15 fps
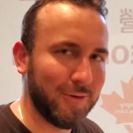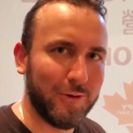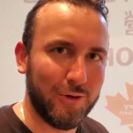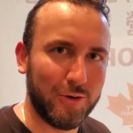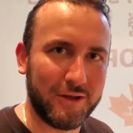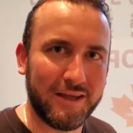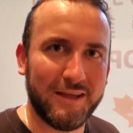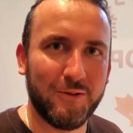
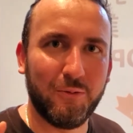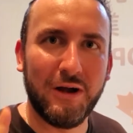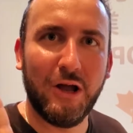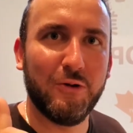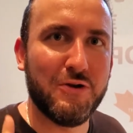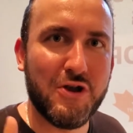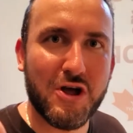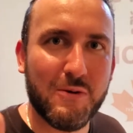Okay,
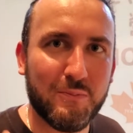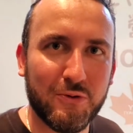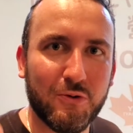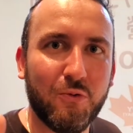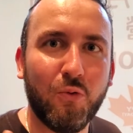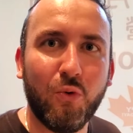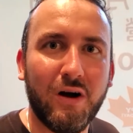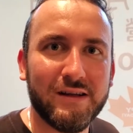round number
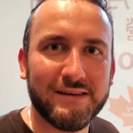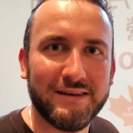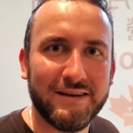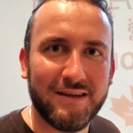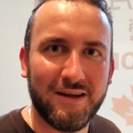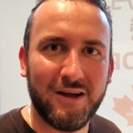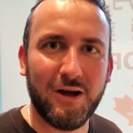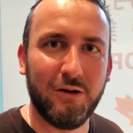one
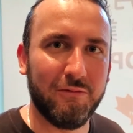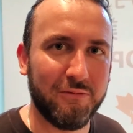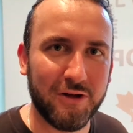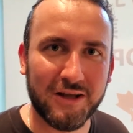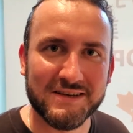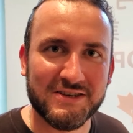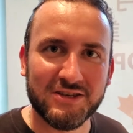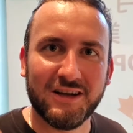of uh,
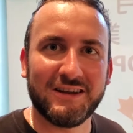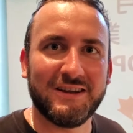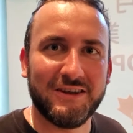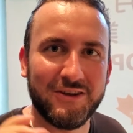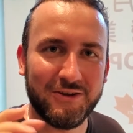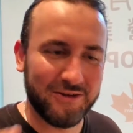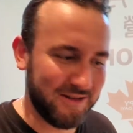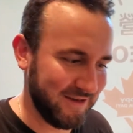duck
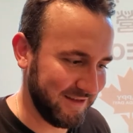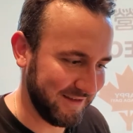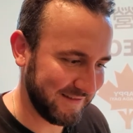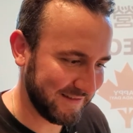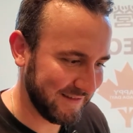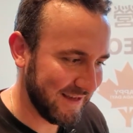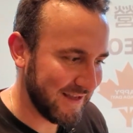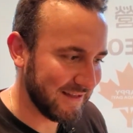
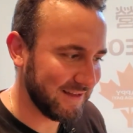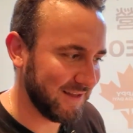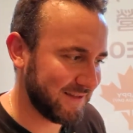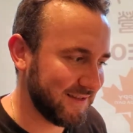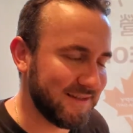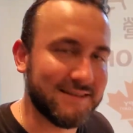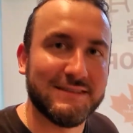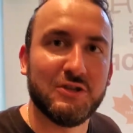goodness. This
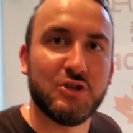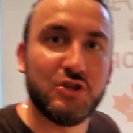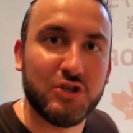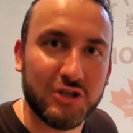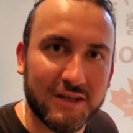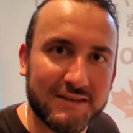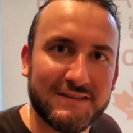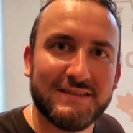is
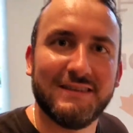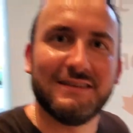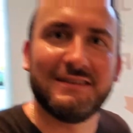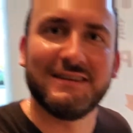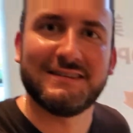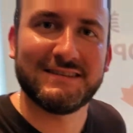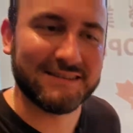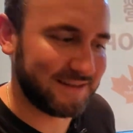just the
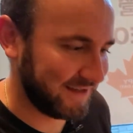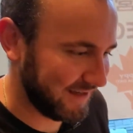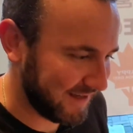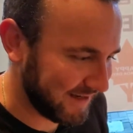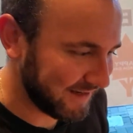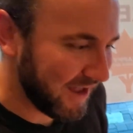skin.